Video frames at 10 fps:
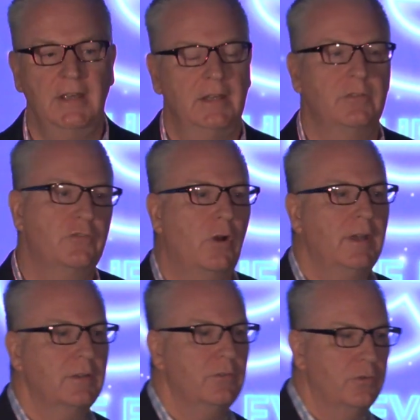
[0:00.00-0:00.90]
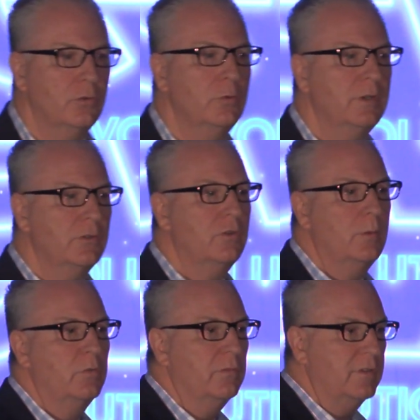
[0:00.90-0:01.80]
is trying to do in
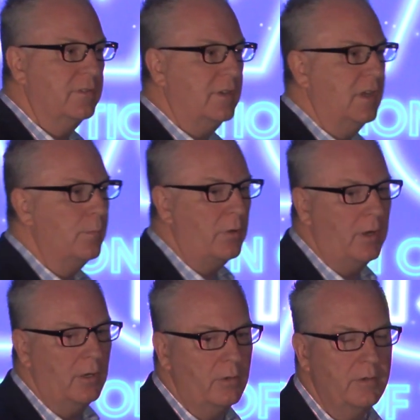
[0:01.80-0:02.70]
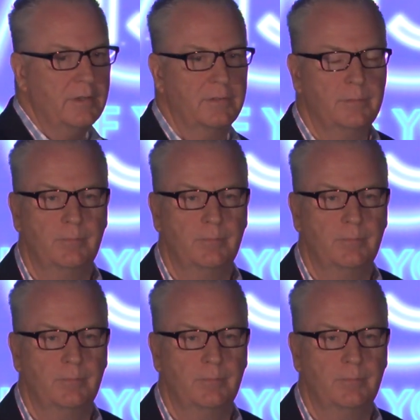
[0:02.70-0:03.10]
terms of its key priorities.